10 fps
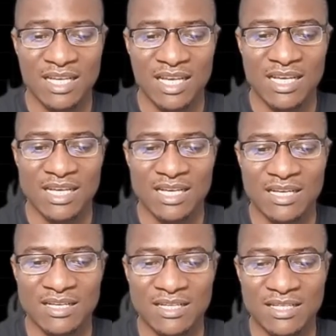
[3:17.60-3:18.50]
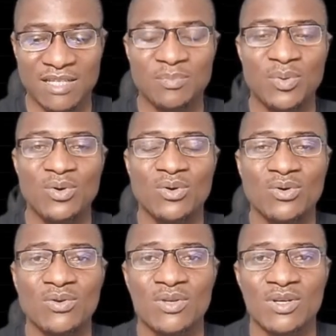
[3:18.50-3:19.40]
a
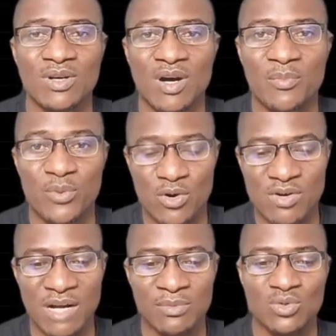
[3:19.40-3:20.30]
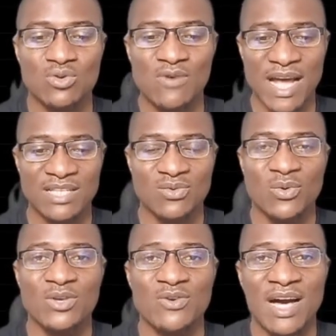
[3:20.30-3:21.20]
simple program to write
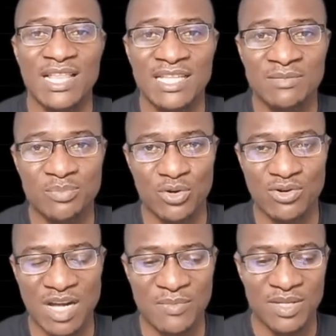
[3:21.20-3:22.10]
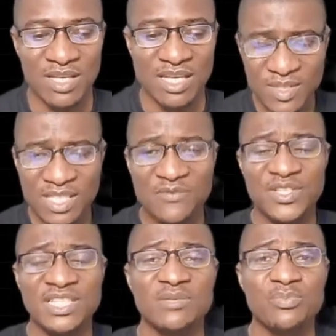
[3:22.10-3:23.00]
when you are learning programming. If
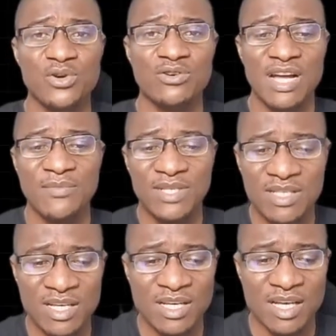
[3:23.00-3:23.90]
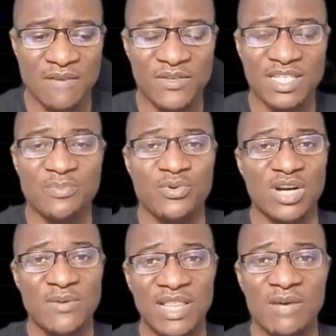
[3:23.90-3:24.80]
it is in programming, if it's a
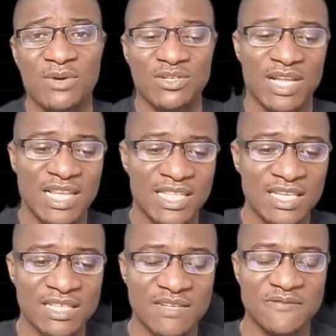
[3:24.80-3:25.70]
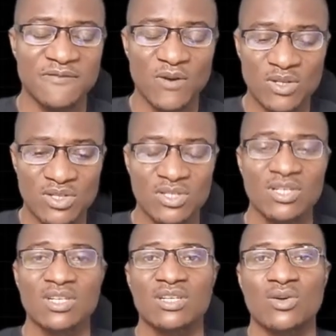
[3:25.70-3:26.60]
programming language you are learning, the
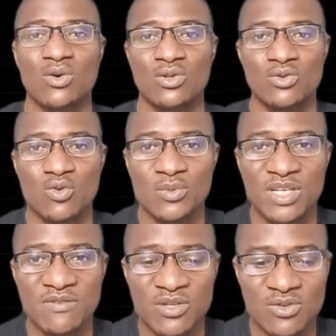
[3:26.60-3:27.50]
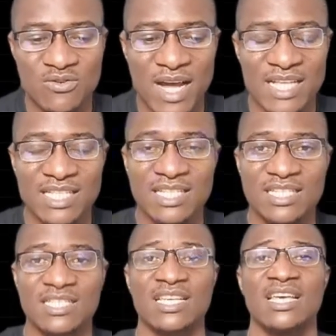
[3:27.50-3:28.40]
first code you will be given to write
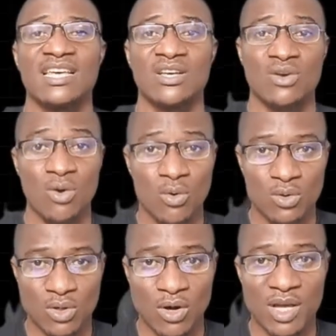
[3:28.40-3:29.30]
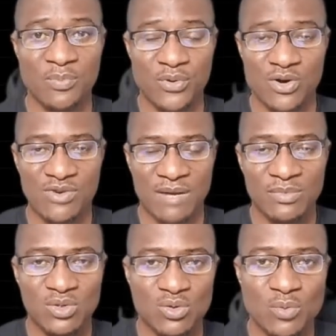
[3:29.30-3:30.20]
is a code or a
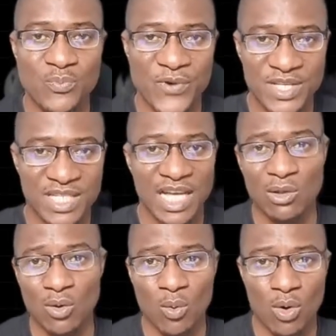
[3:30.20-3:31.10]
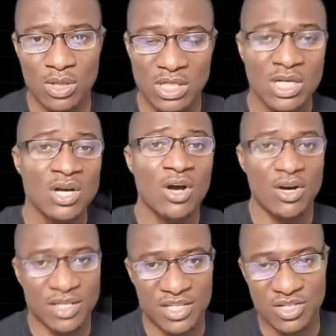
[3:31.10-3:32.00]
program to print hello world
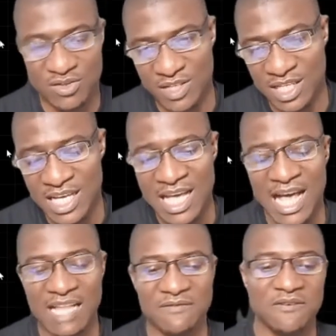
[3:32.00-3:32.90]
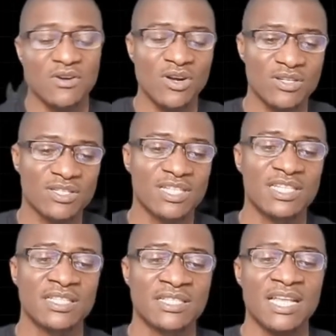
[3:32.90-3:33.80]
on the screen. And for us
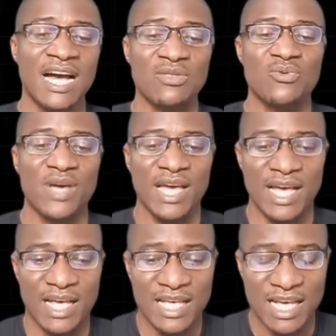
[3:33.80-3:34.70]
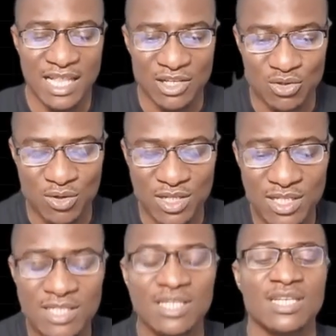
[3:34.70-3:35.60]
in hardware
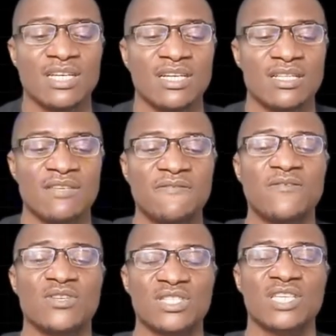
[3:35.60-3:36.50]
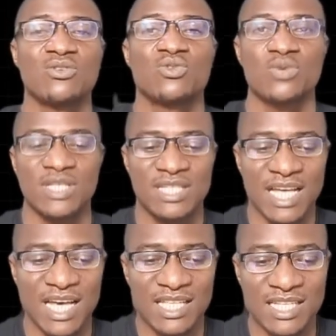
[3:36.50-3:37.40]
electronics, the first circuit we
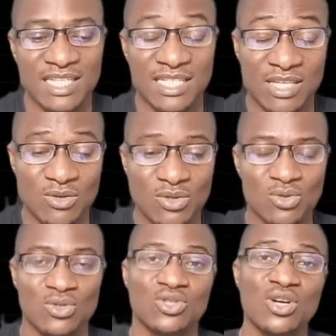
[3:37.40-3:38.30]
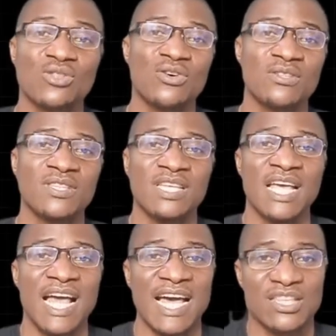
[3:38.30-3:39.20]
design is a circuit to turn on
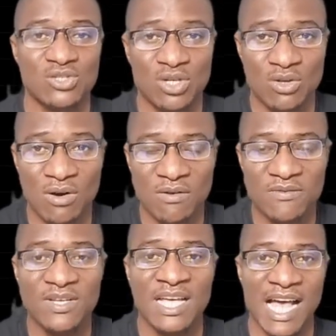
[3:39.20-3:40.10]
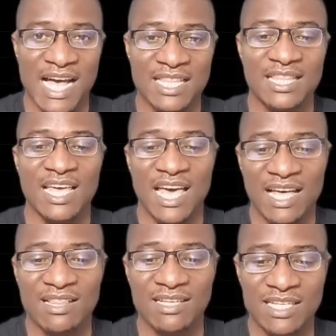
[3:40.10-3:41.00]
and turn off an
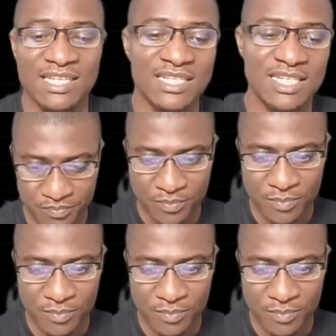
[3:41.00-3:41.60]
LED.